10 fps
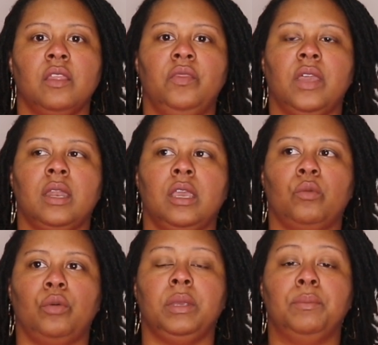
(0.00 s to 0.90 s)
that
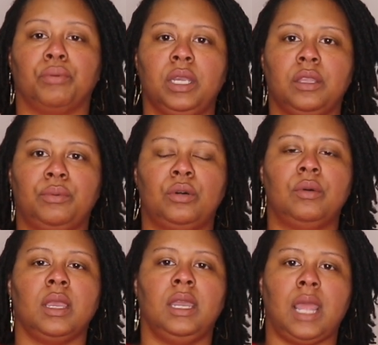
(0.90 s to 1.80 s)
it will be
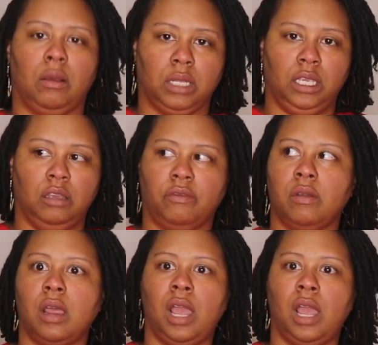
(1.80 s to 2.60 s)
breathable and I'll live.